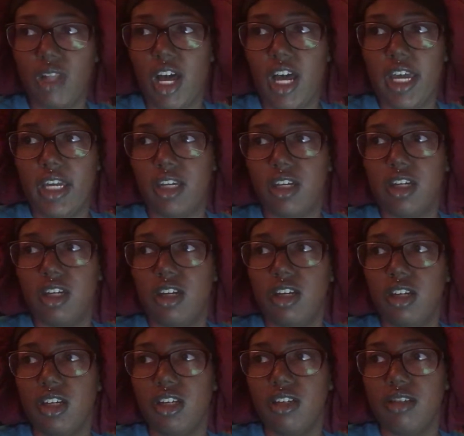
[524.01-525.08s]
Like,
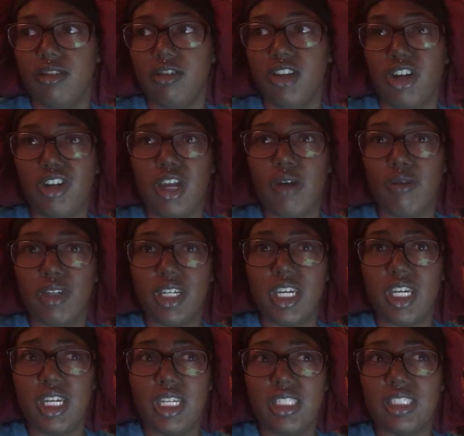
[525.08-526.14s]
you know, they were the
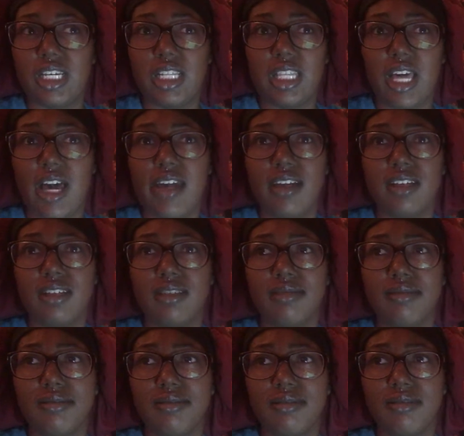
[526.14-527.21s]
kids that like
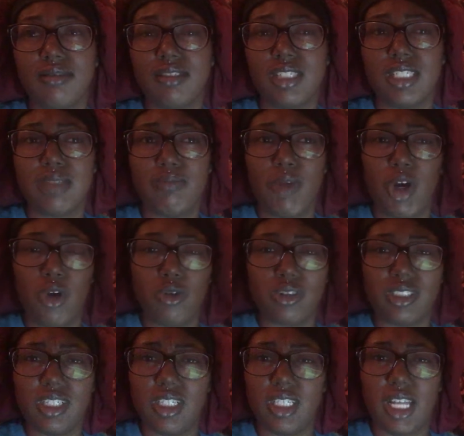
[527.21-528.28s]

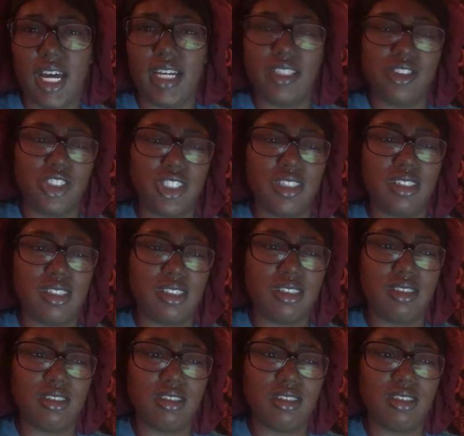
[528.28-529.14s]
smoked and like just